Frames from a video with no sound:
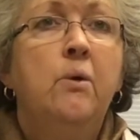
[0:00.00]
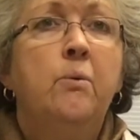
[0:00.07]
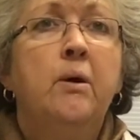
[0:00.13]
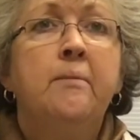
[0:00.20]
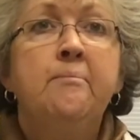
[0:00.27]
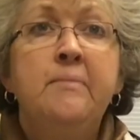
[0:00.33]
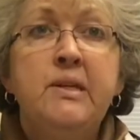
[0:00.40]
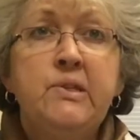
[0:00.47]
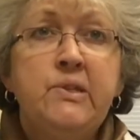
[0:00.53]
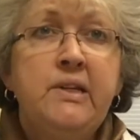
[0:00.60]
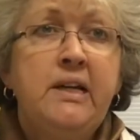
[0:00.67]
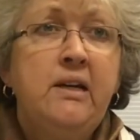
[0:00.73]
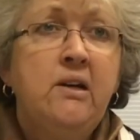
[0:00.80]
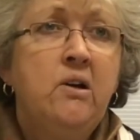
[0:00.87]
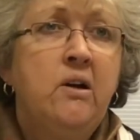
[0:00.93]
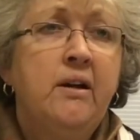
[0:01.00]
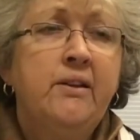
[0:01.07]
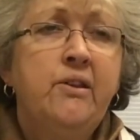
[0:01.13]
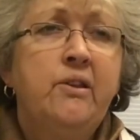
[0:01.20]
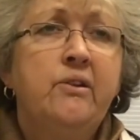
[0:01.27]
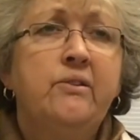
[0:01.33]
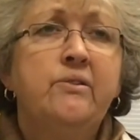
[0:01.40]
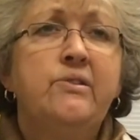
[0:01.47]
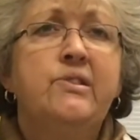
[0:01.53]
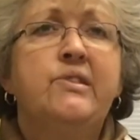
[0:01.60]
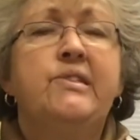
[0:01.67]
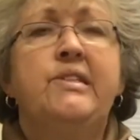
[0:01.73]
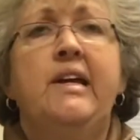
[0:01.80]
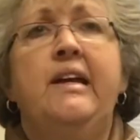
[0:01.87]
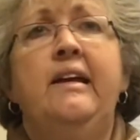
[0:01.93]
were missing
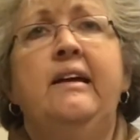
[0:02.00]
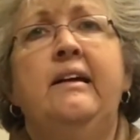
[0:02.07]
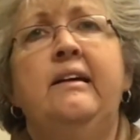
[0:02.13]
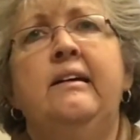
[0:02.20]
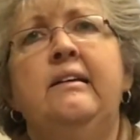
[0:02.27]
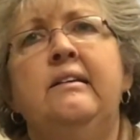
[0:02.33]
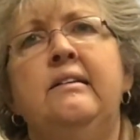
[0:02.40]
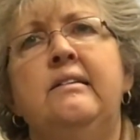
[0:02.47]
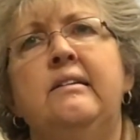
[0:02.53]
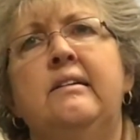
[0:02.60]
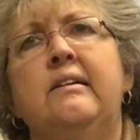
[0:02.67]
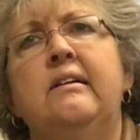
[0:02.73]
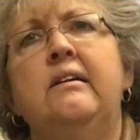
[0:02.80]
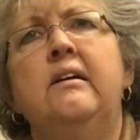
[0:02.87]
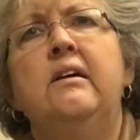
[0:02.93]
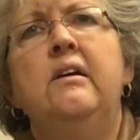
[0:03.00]
concerts and uh,